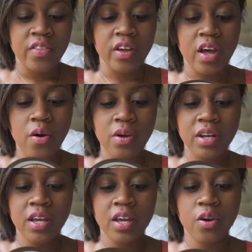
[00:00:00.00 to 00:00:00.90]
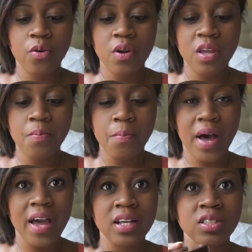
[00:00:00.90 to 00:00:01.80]
the coconut cream
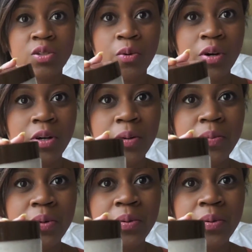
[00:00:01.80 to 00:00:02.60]
body scrub.